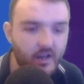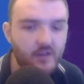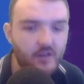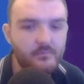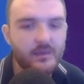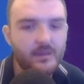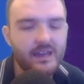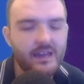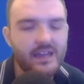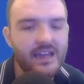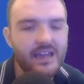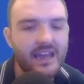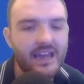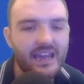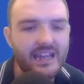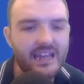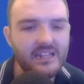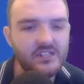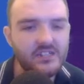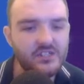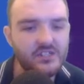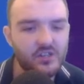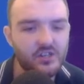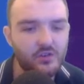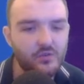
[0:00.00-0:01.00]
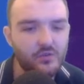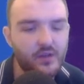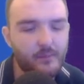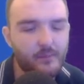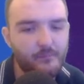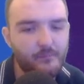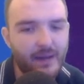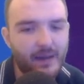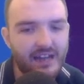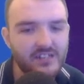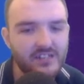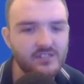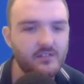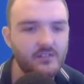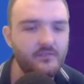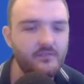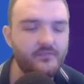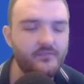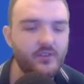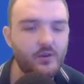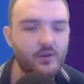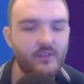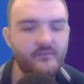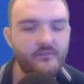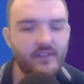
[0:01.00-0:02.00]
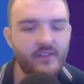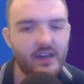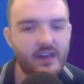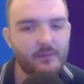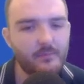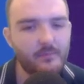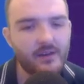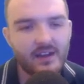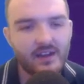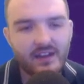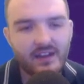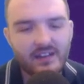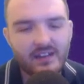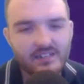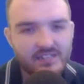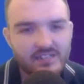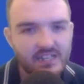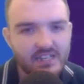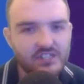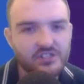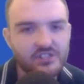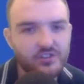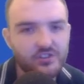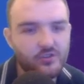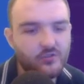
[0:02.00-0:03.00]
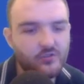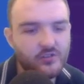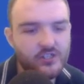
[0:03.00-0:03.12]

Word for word: me into the Passion4FM Discord